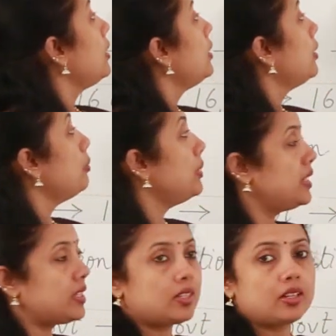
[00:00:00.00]
the
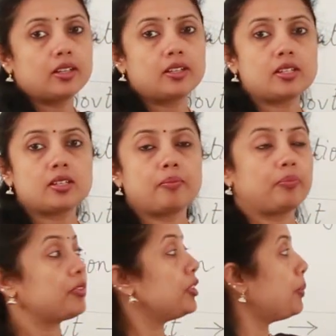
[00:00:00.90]
ministers,
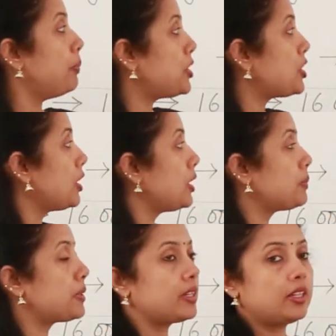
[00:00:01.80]
the
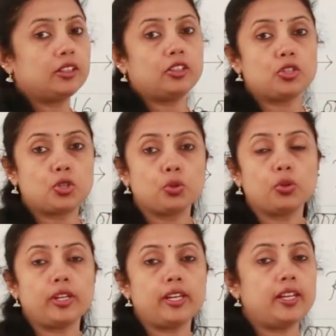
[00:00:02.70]
bishops, the
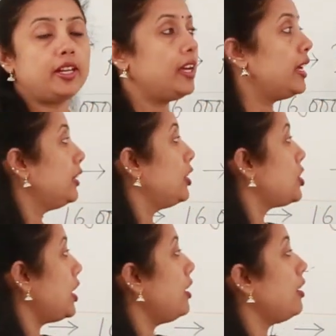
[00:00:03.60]
jury, the
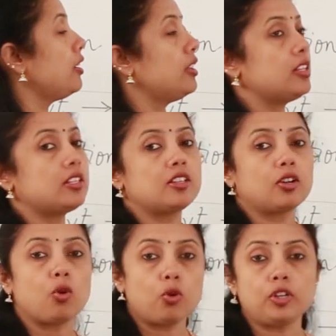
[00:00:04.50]
generals, the
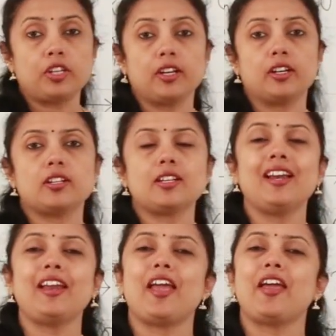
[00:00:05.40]
courtiers
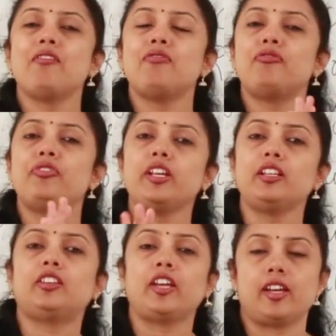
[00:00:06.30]
and
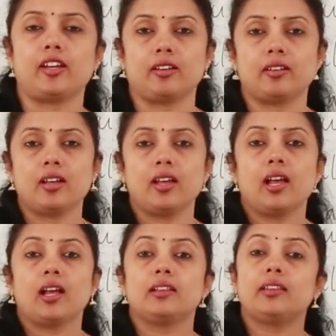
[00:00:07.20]
everything
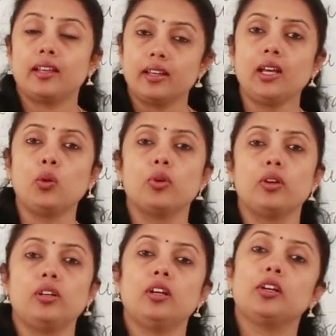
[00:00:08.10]

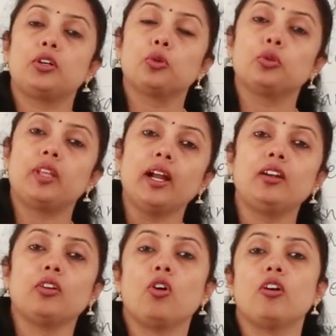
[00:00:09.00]
equal to
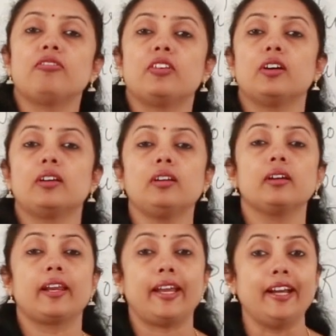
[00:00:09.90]
that of a
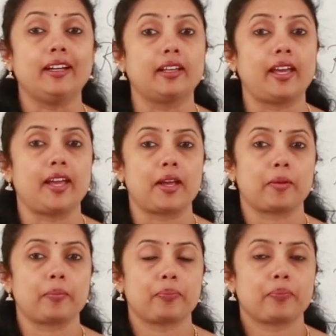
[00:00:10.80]
great king.